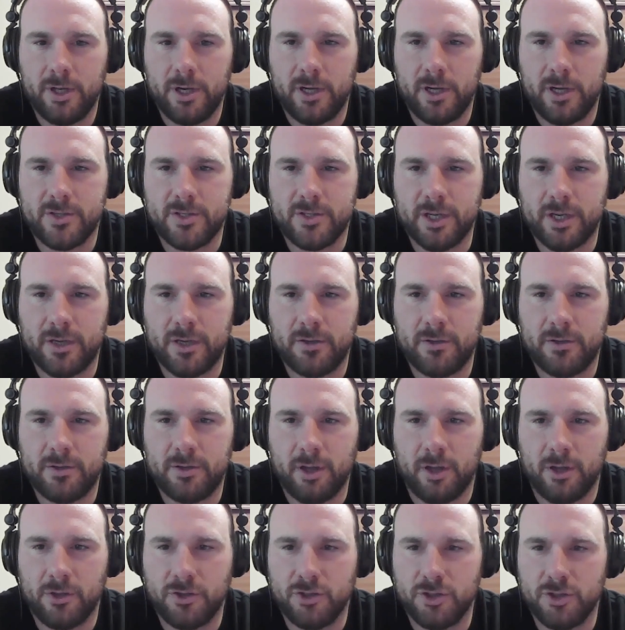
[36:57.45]
And I was like,
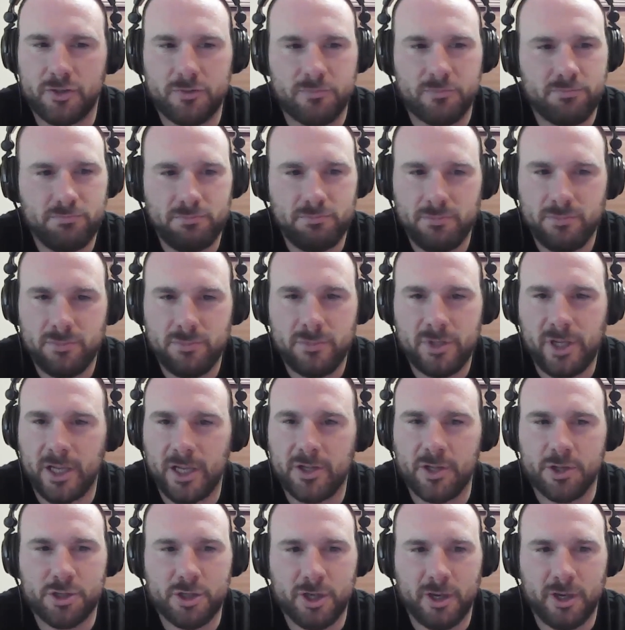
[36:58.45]
I'll just
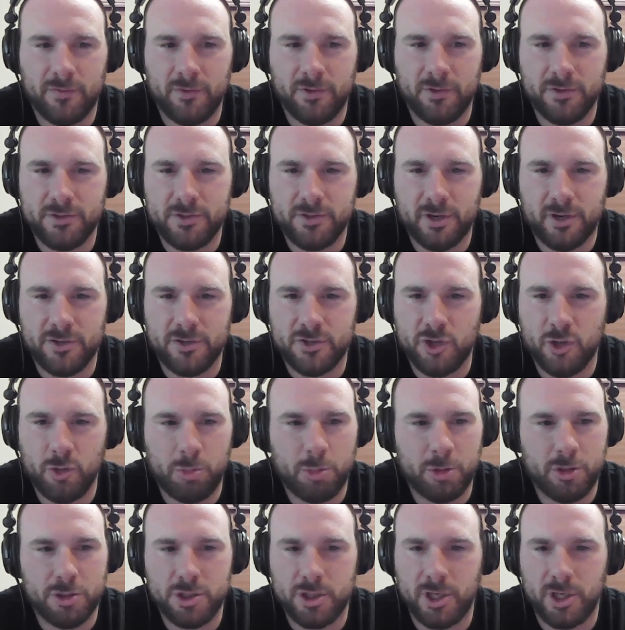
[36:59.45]
take the shovel and start
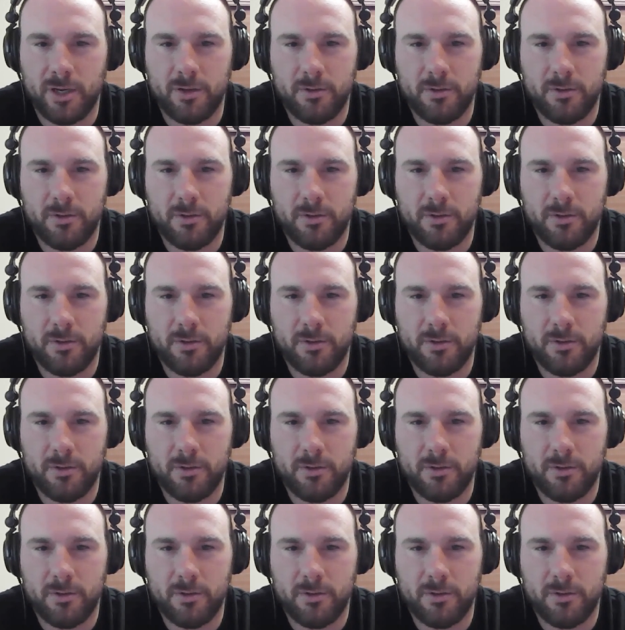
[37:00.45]
scooping,